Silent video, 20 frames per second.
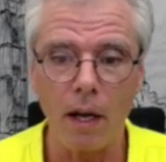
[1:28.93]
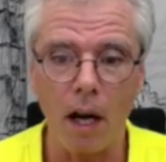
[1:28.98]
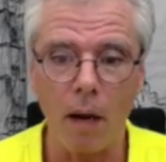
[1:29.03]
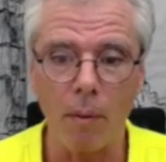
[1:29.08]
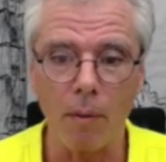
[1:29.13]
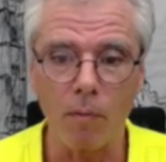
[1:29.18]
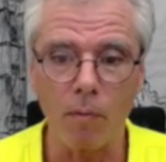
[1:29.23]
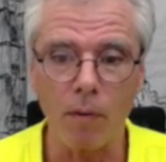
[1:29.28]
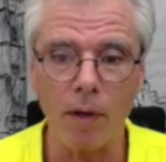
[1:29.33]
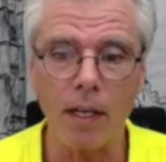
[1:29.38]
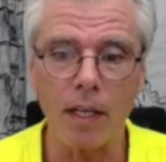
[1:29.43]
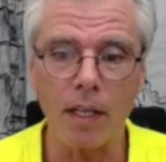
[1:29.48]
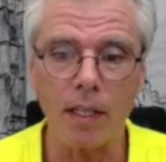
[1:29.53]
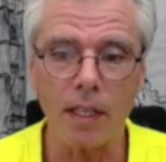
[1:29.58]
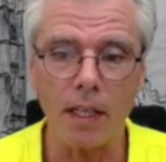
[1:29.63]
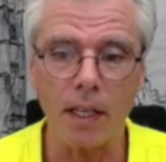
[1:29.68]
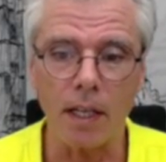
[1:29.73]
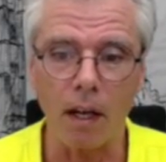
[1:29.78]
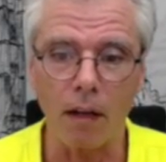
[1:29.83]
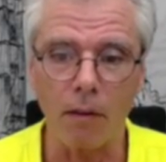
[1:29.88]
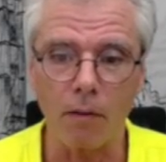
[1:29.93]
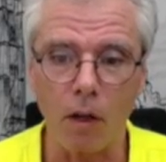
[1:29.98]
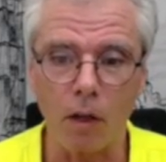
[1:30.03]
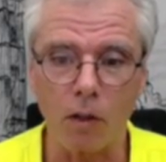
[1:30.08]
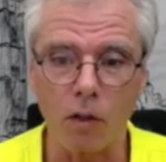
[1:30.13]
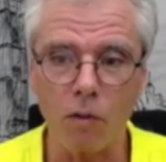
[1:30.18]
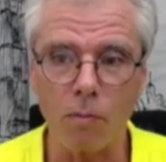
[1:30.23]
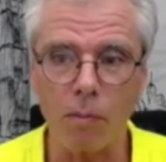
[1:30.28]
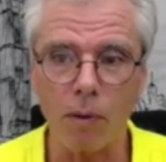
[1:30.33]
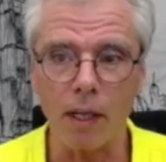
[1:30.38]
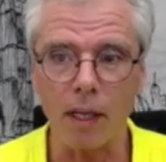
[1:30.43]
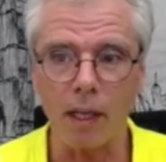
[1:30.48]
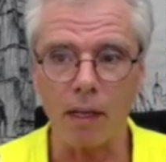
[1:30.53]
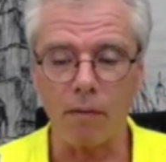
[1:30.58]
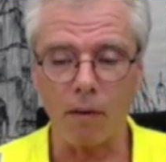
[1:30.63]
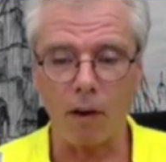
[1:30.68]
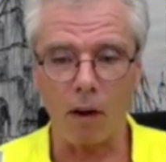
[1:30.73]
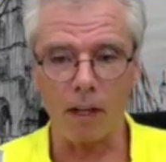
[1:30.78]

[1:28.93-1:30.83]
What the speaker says: I mean, realistically, I do believe I